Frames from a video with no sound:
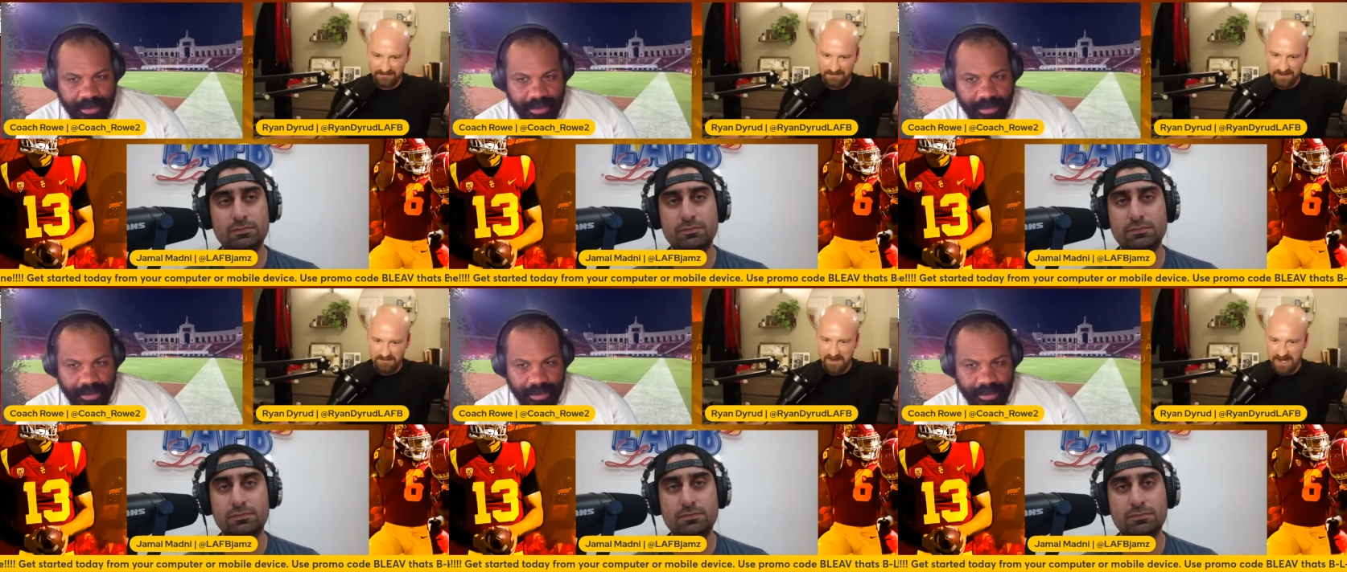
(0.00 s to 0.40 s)

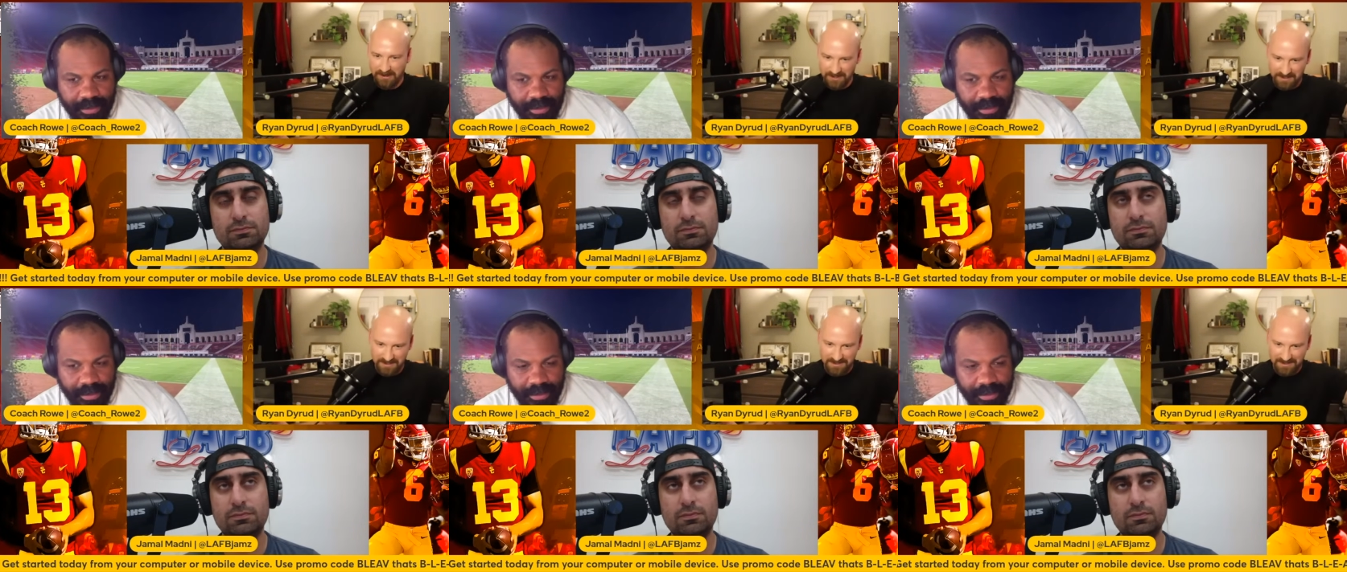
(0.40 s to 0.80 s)
Speaker 1: the
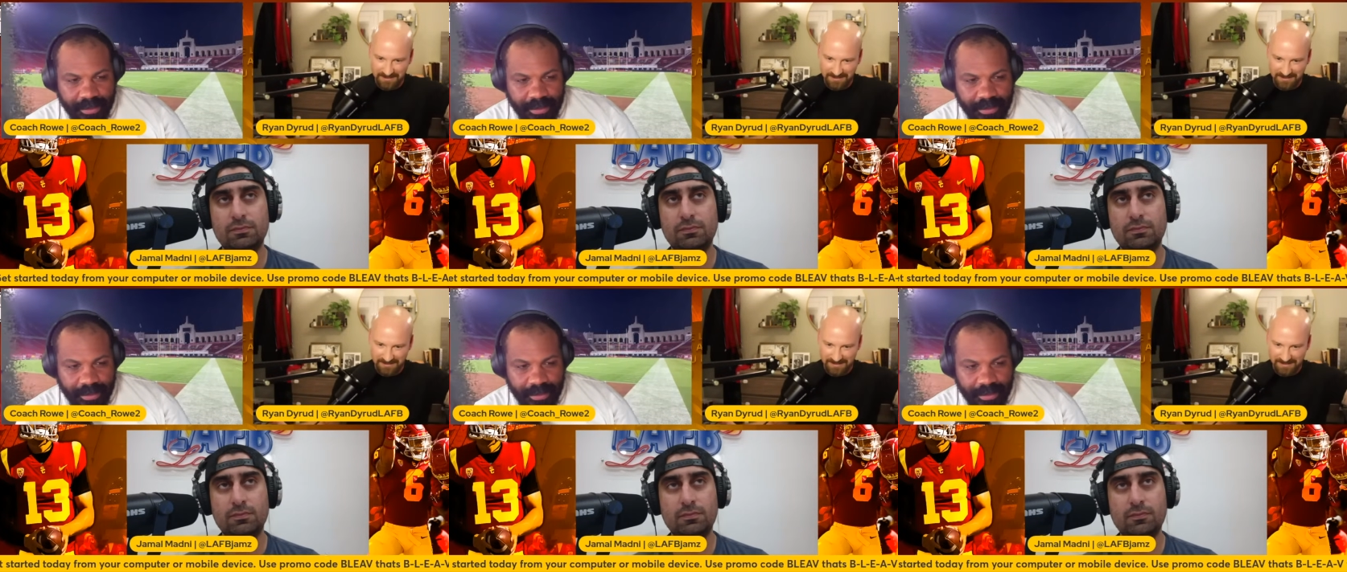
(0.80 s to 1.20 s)
parents.
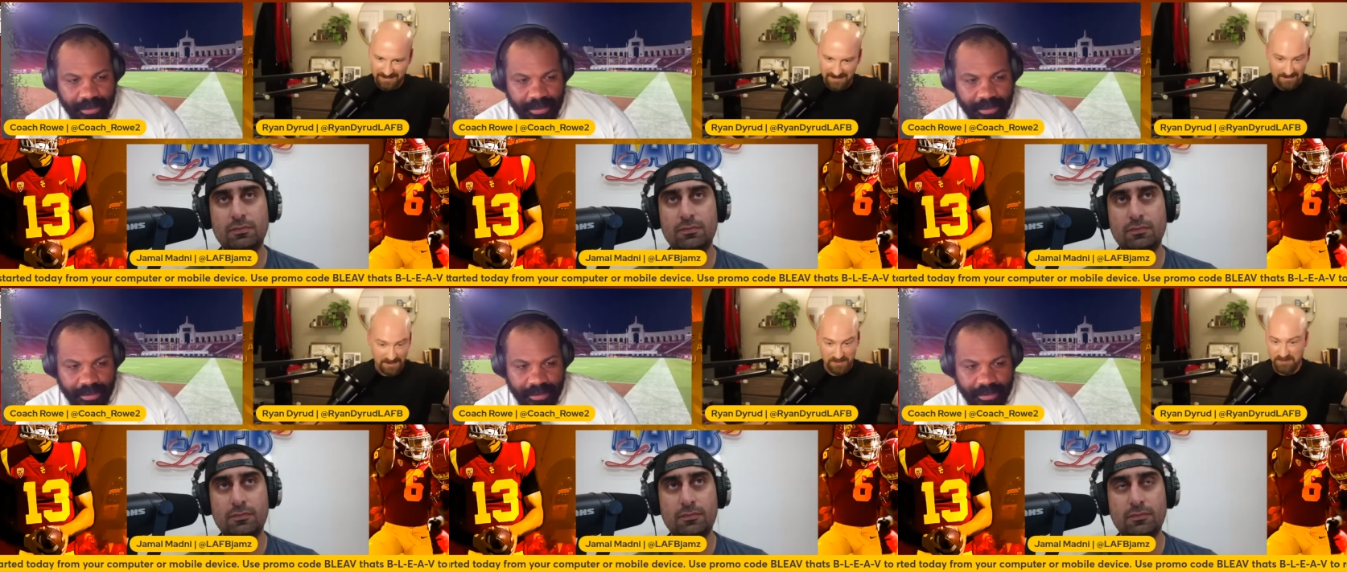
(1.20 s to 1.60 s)

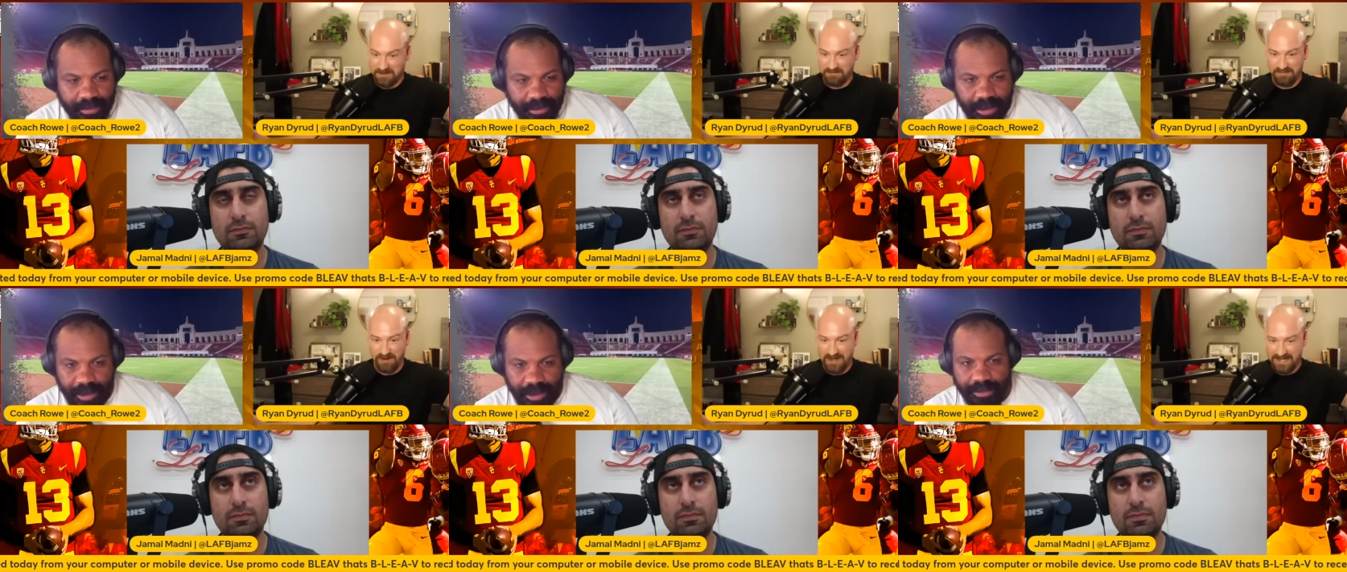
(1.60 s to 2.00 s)
I mean, you could probably no.